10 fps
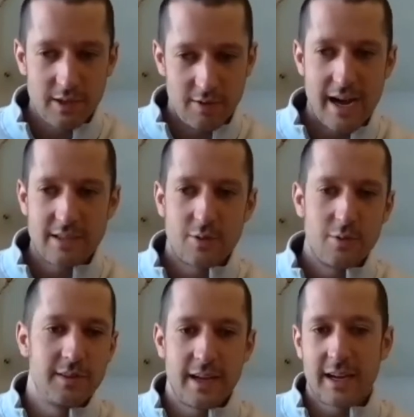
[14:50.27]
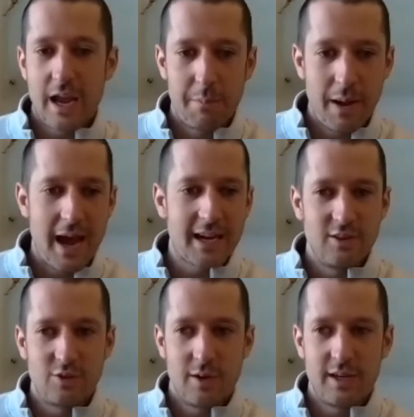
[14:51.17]
grad school and then came back
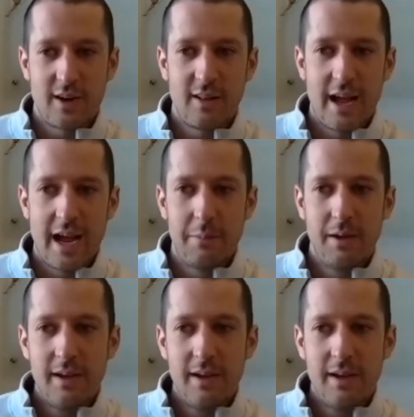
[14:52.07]
and joined our lab